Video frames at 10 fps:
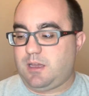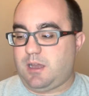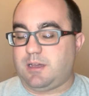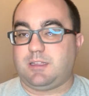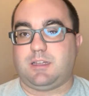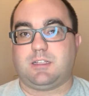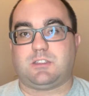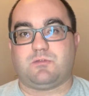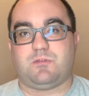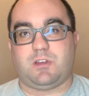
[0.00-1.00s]
I think it's
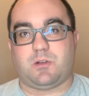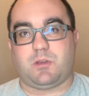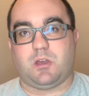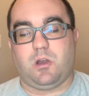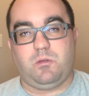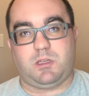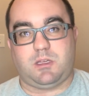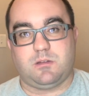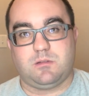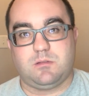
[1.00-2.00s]
very
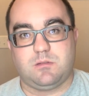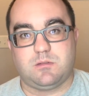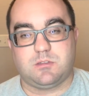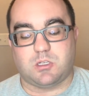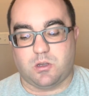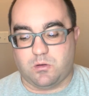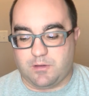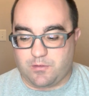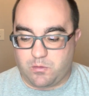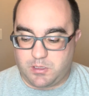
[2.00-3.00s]
oaky. So
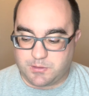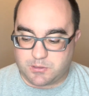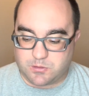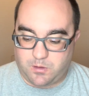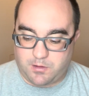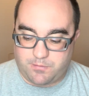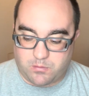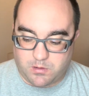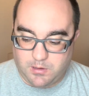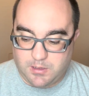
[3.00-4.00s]
if oaky is what you're looking
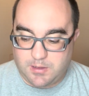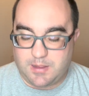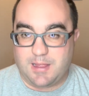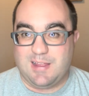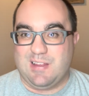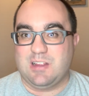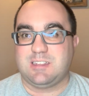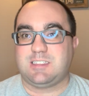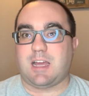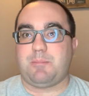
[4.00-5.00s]
for,
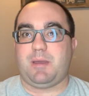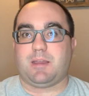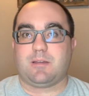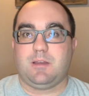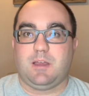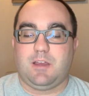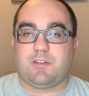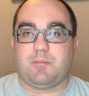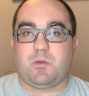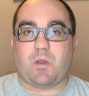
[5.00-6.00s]
top pick. If
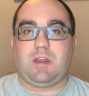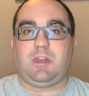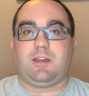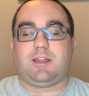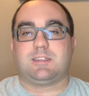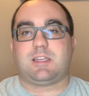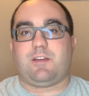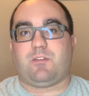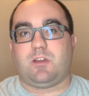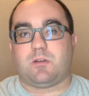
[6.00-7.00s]
I'm rating against
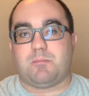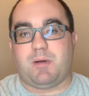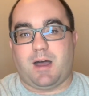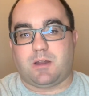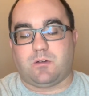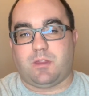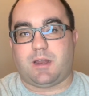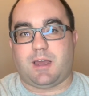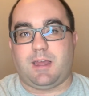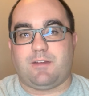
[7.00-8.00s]
every other bottle that
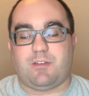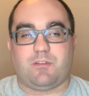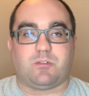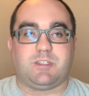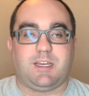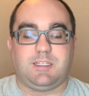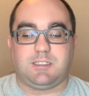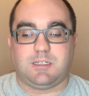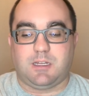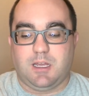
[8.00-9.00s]
I have ever
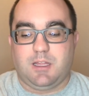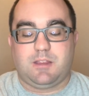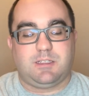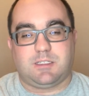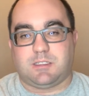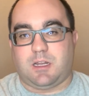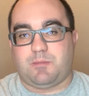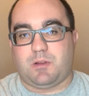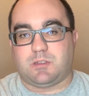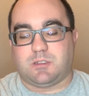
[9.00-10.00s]
tasted, this isn't up
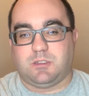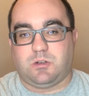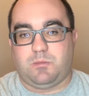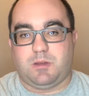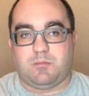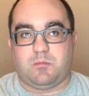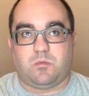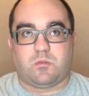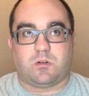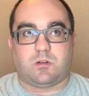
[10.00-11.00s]
there. It's a little bit
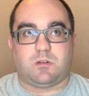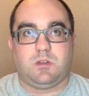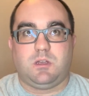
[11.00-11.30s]
more